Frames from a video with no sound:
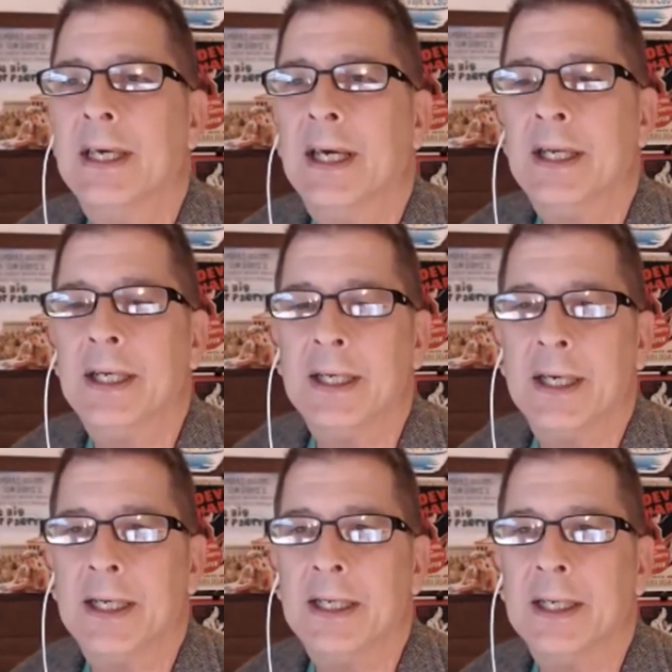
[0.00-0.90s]
any
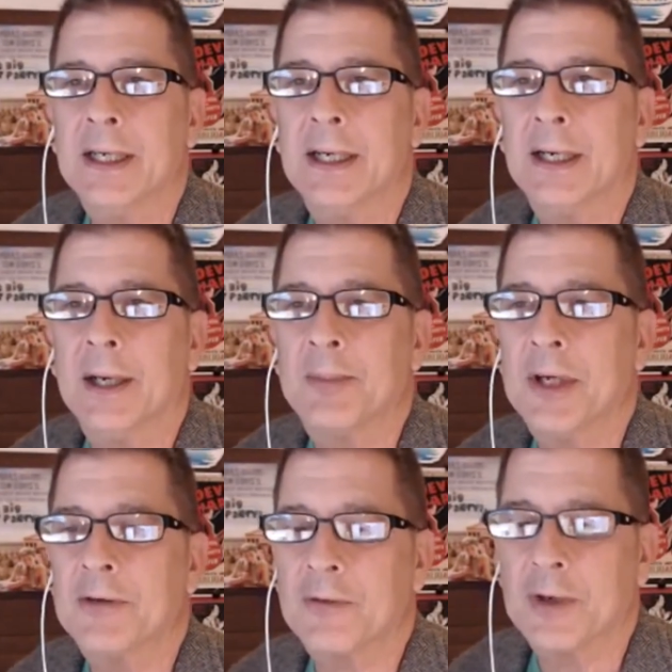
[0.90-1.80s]

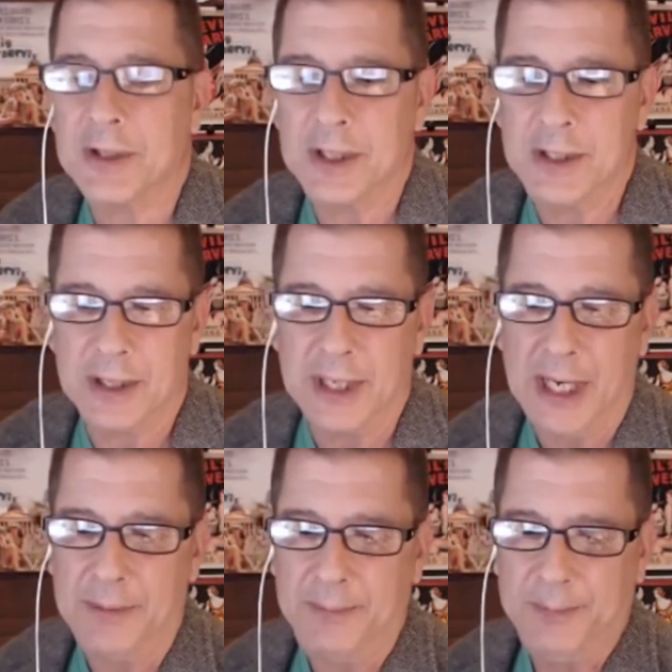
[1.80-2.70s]
updates for us that you can
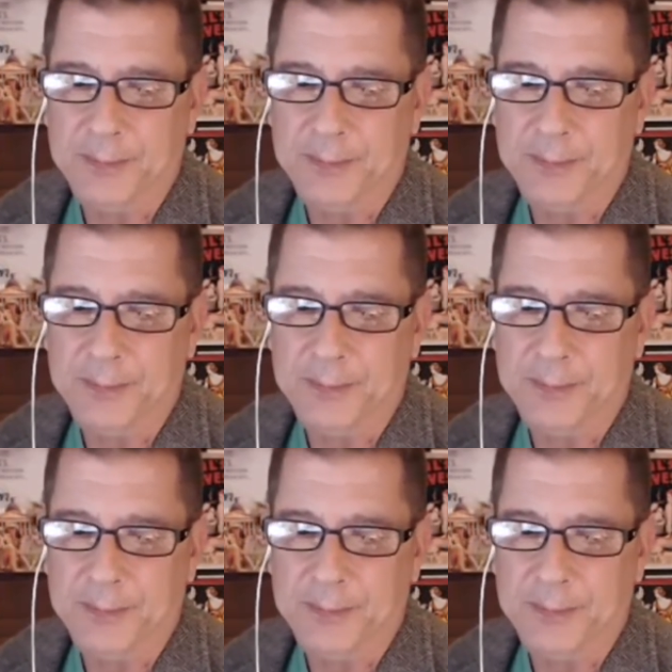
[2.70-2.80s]
add?